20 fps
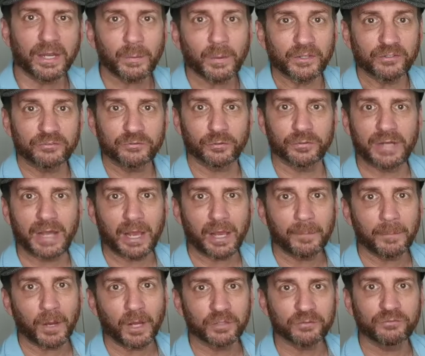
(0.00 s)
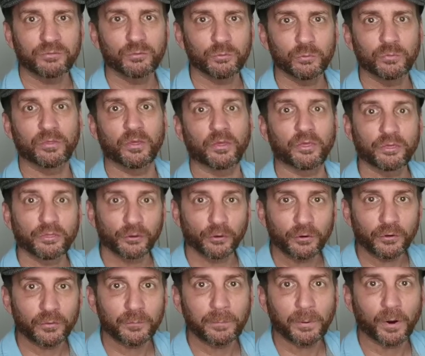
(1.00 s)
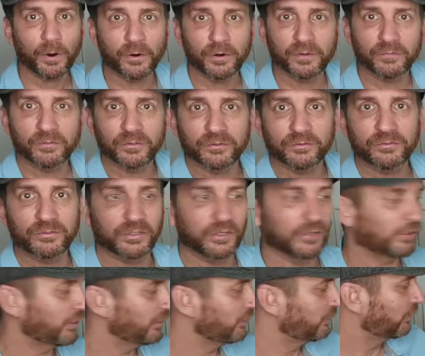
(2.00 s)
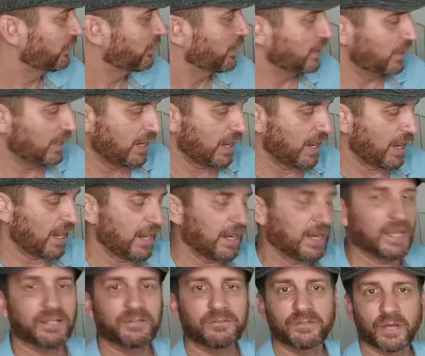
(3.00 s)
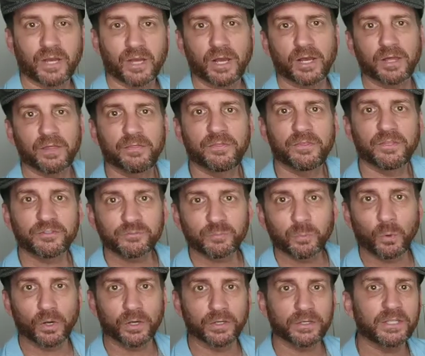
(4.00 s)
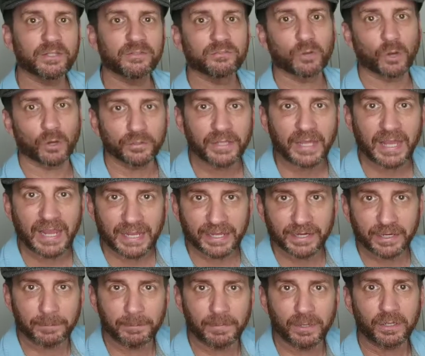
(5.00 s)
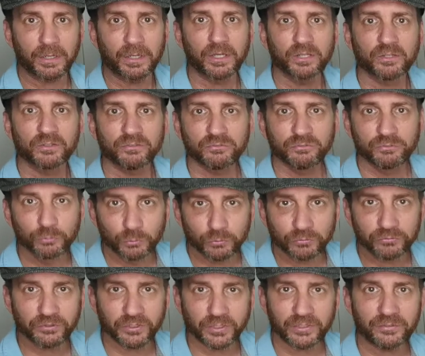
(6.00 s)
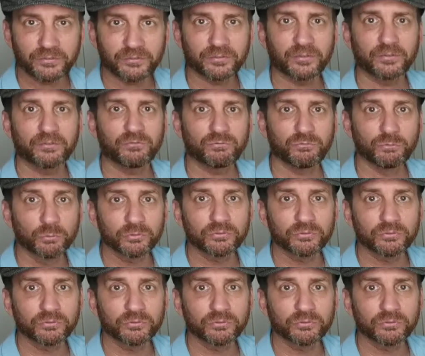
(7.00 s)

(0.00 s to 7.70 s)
Anyway, so now I'm on to the third part of the series, and this one is called Anima Dulcis,